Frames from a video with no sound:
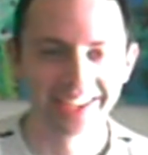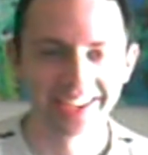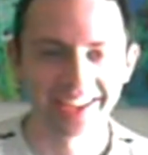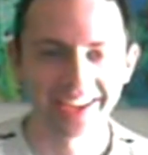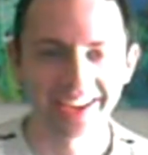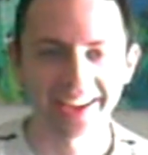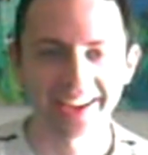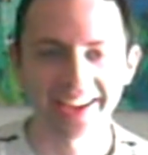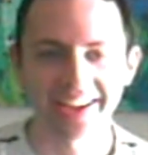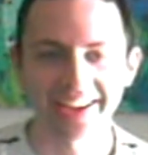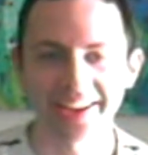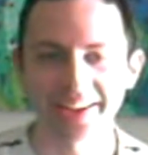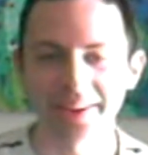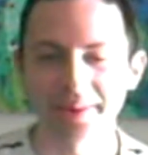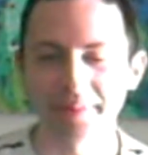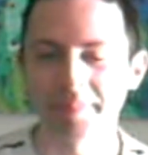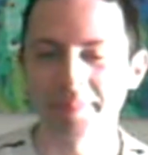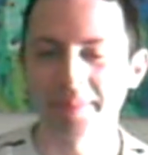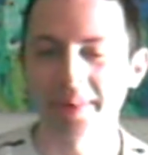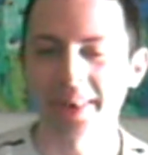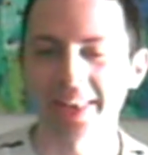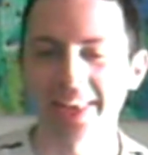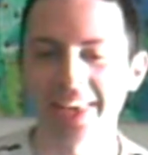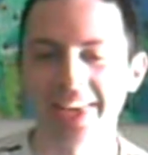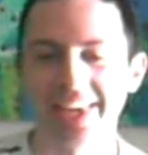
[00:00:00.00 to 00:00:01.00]

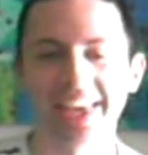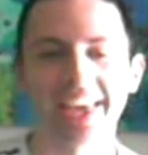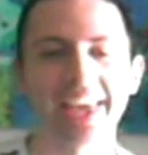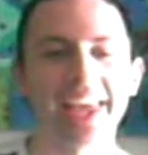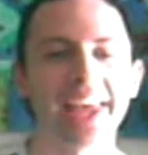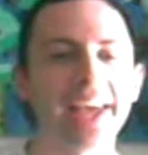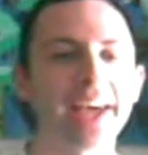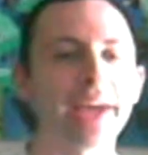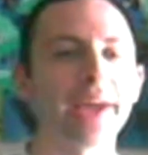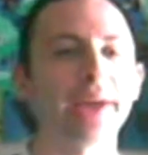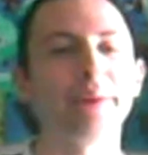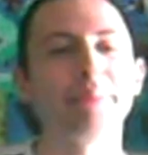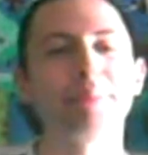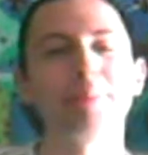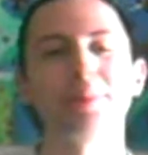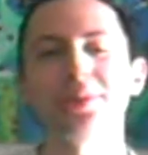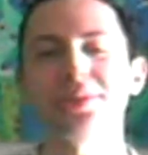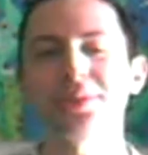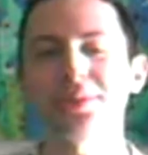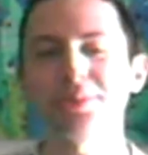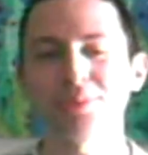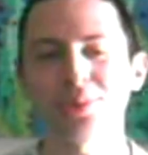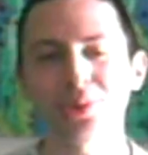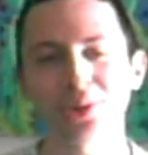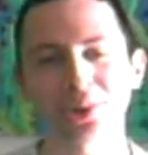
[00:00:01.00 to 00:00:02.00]
I put
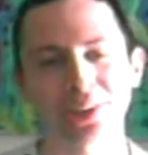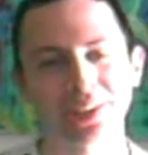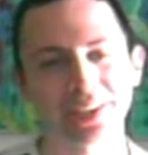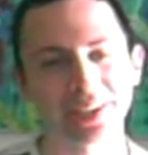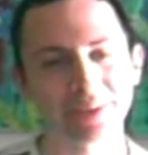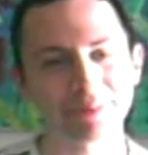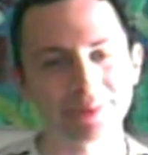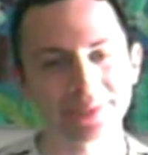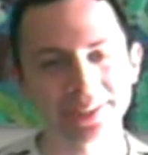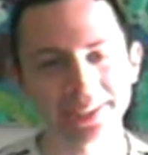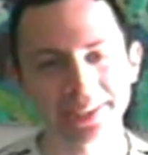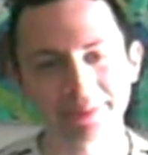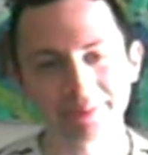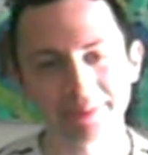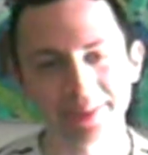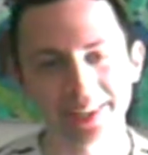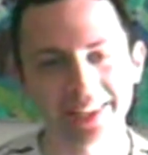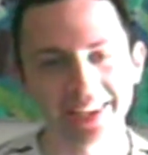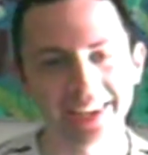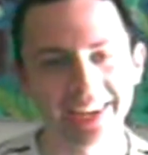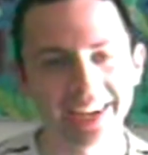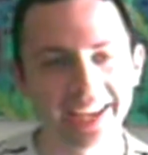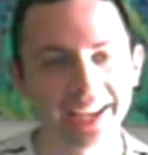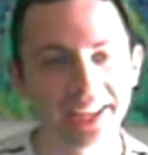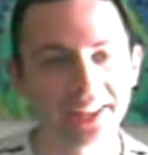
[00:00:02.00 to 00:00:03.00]
some more clips in,
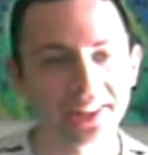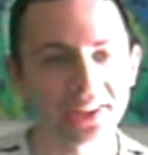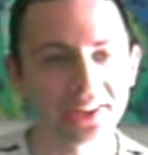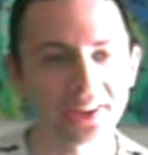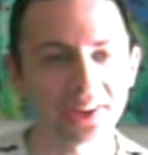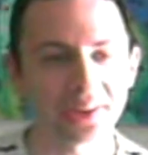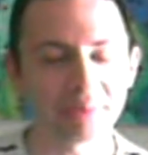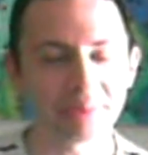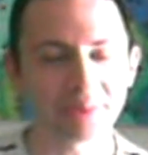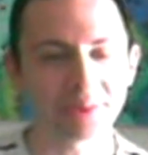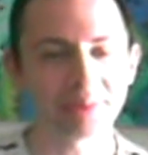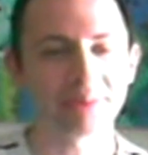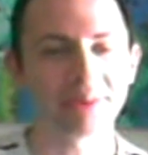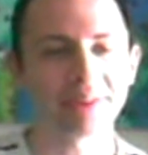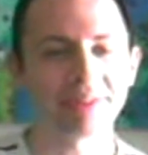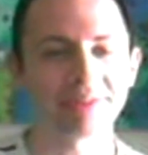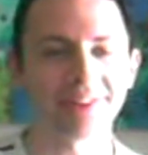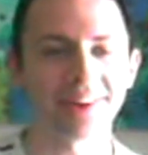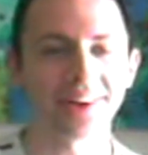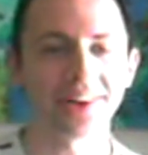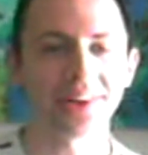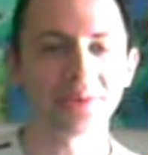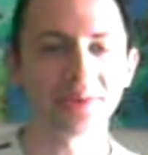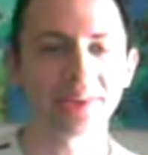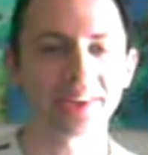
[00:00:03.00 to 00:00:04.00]
but they'd all be me
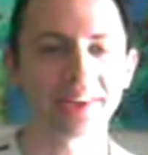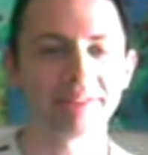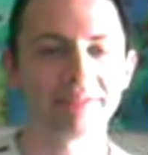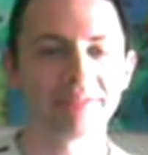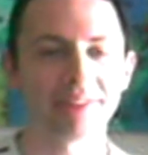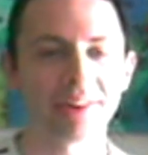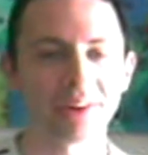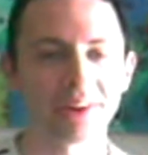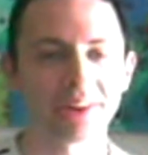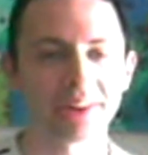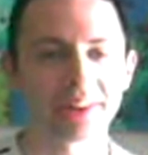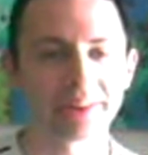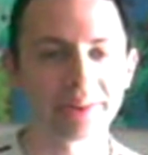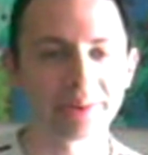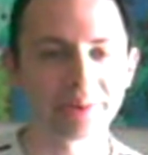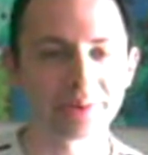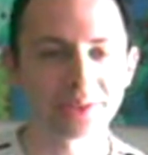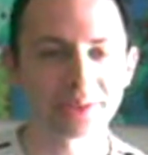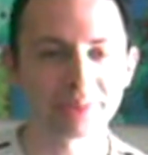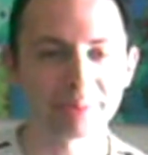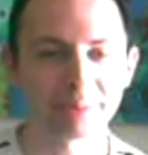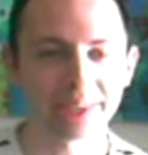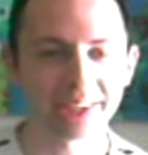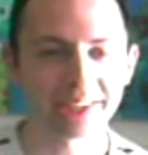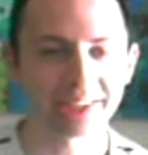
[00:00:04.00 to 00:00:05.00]
following at very low
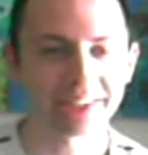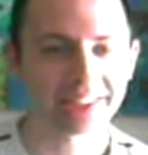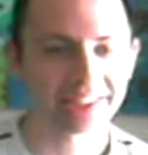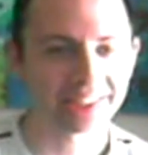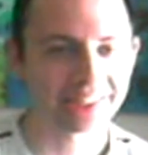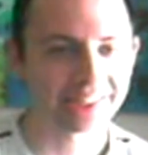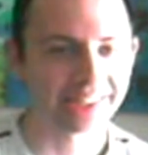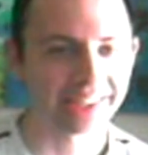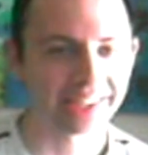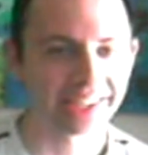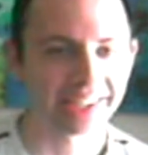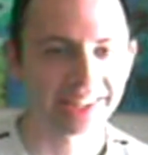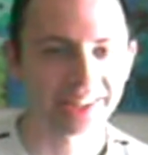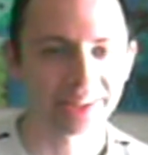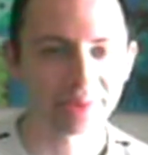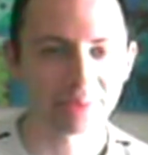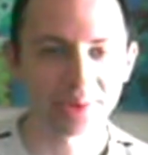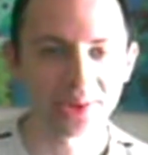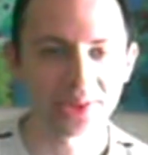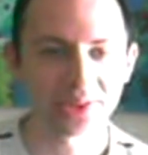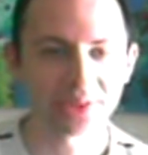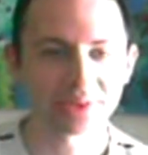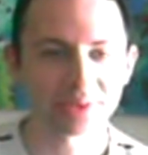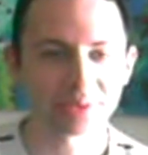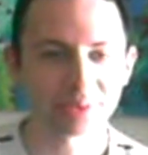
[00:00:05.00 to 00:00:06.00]
speed, because the
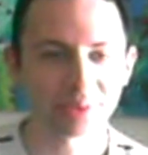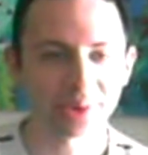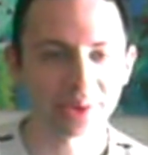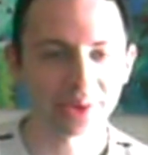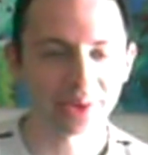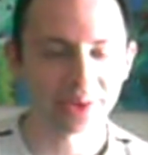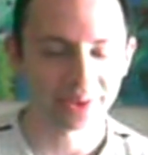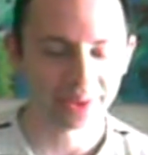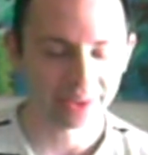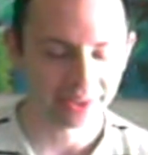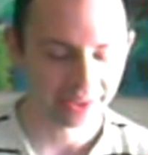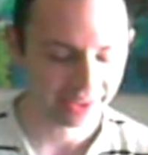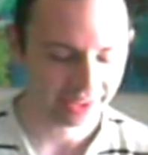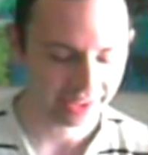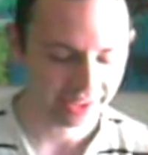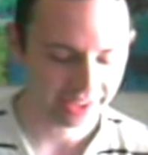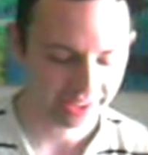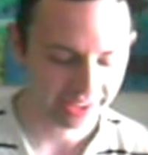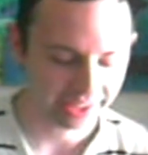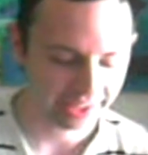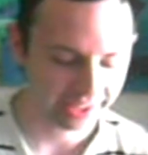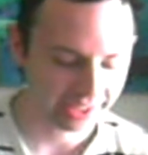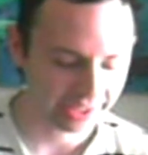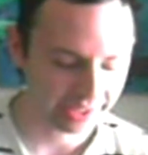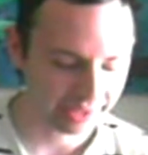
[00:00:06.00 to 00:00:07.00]
ones where
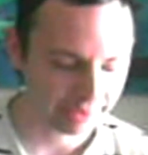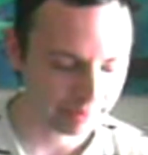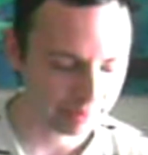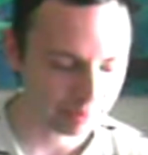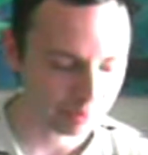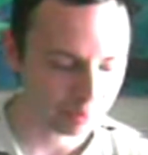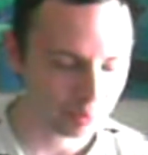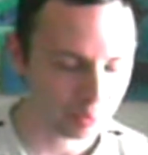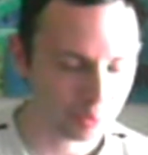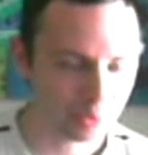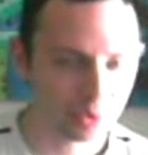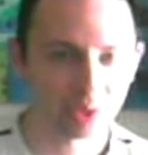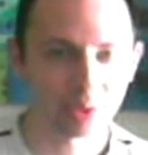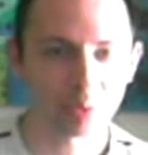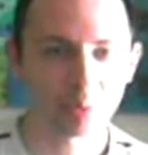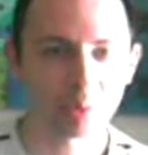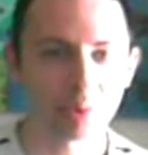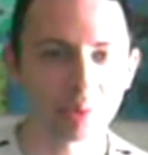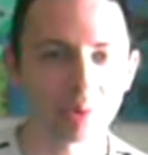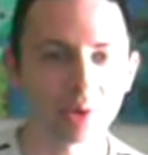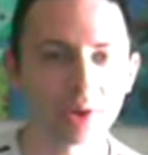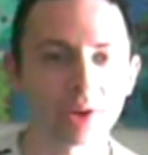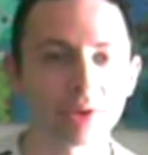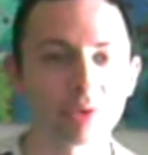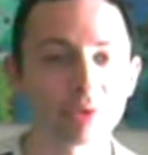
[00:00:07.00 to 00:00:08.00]
we
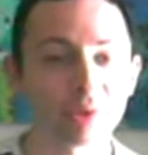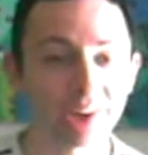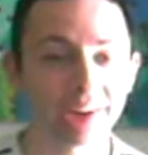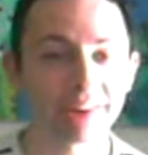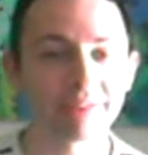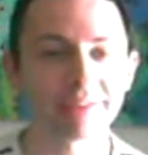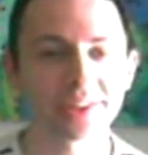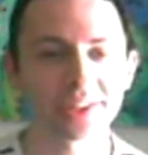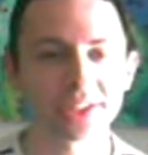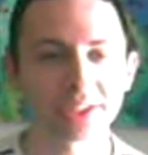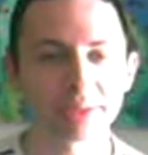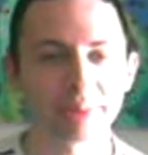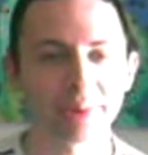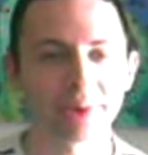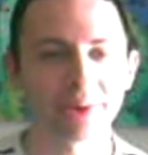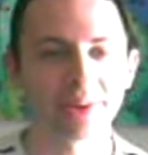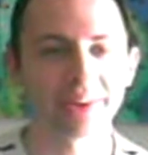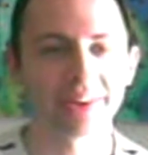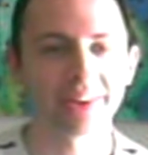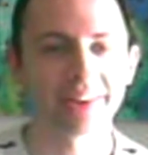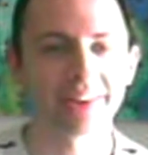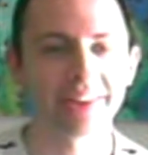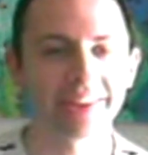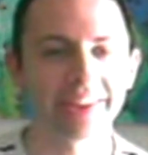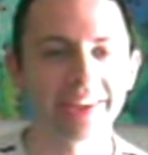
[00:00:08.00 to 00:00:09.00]
were all driving
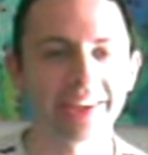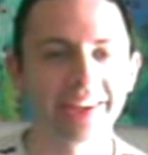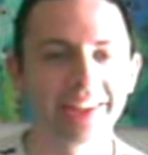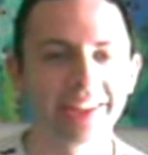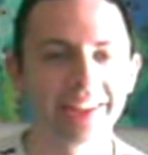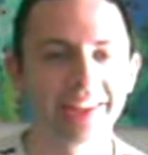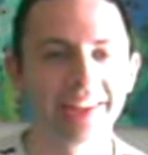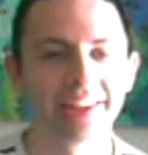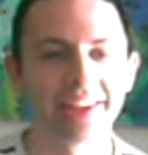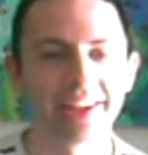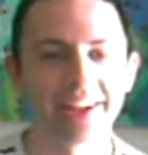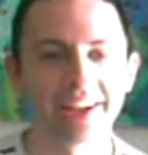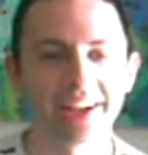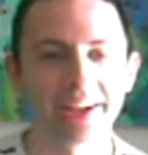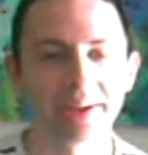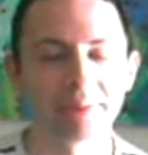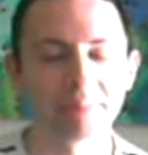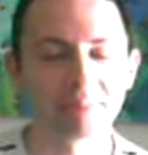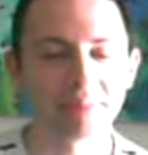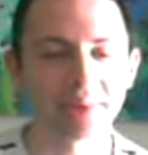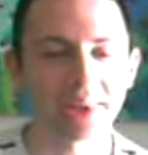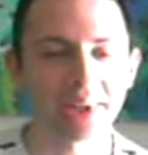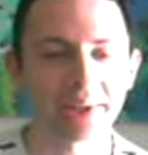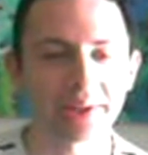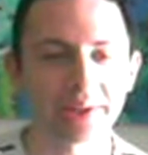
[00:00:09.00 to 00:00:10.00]
spiritedly,
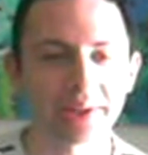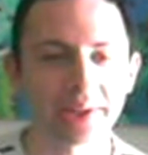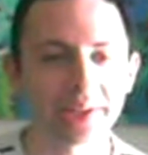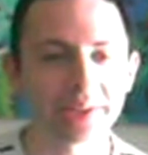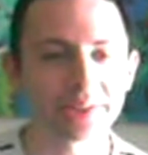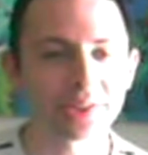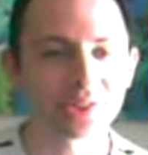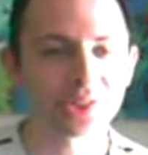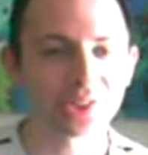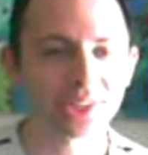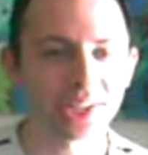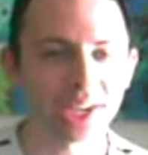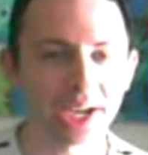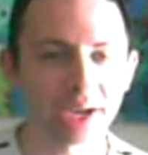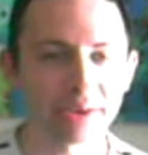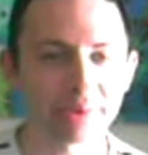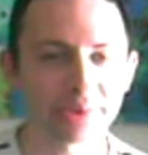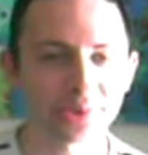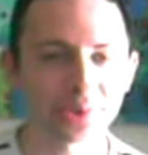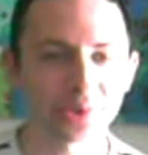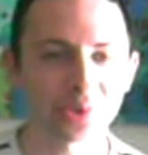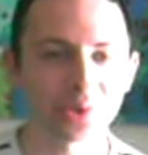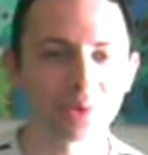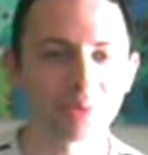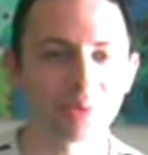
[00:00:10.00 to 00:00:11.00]
I'll just say I
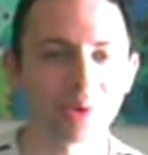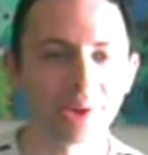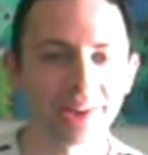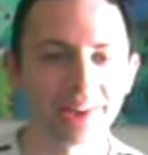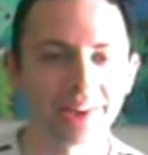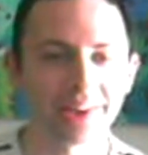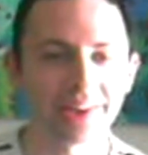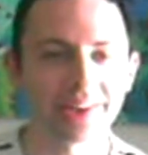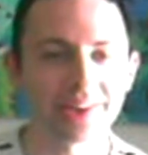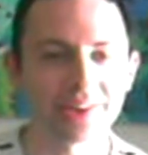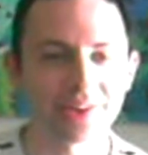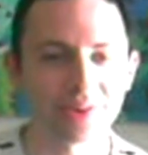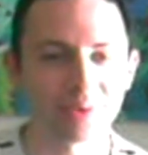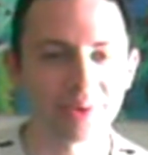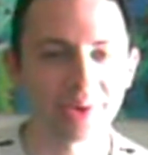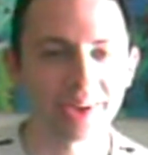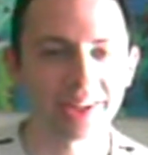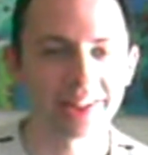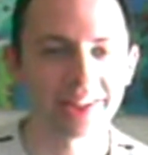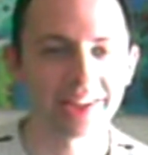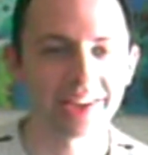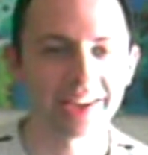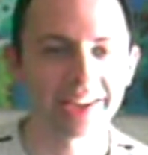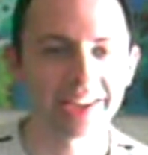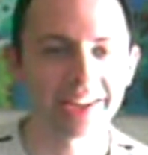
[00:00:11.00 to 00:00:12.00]
was going red line to
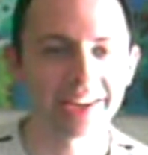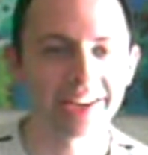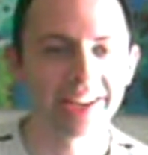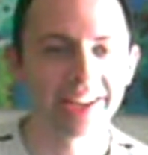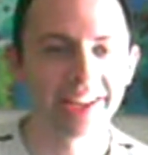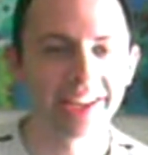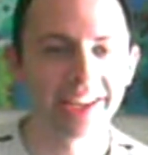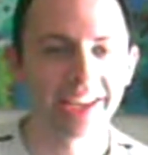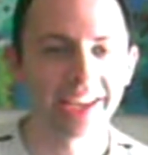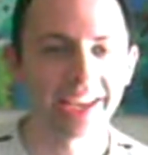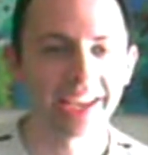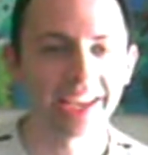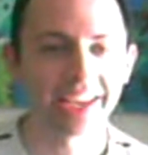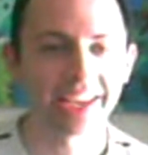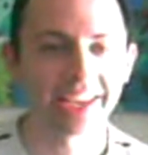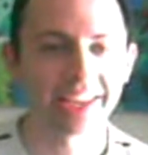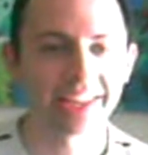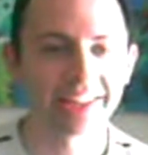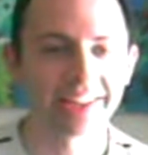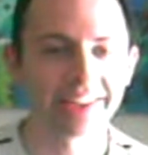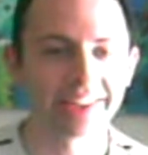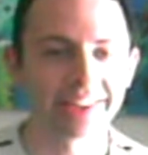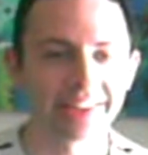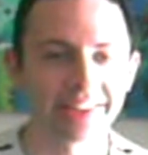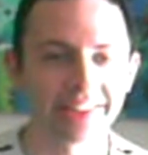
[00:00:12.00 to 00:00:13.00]
red line,
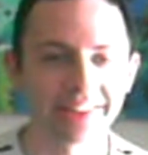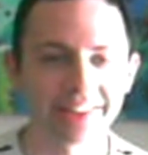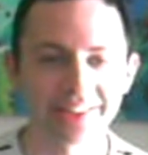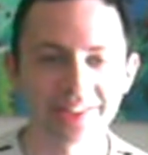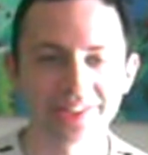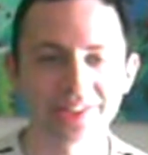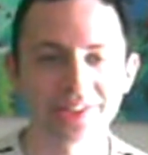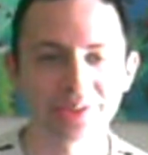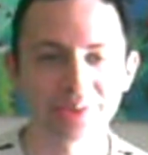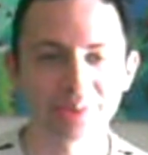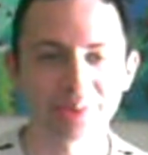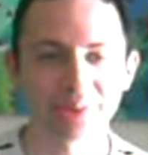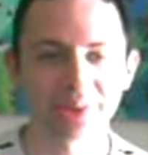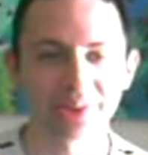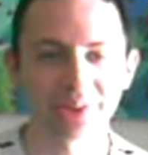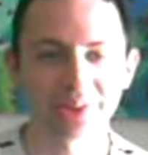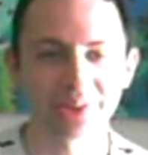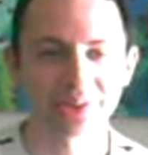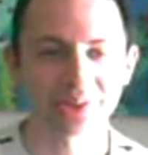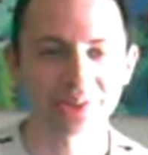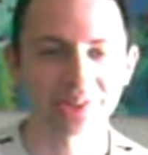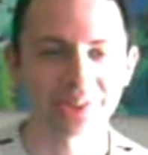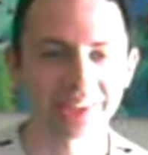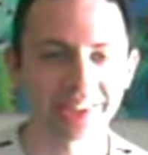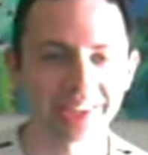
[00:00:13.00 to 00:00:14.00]
and this is what it
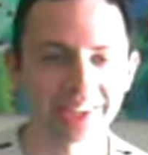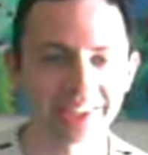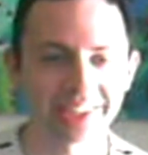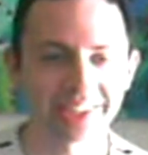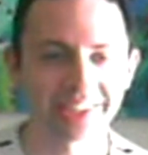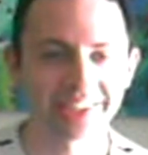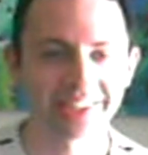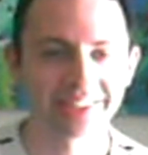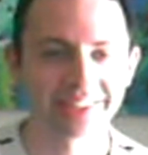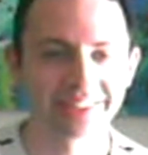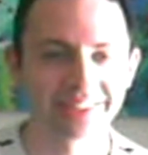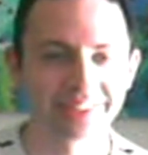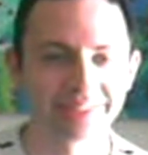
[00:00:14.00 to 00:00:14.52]
looks like.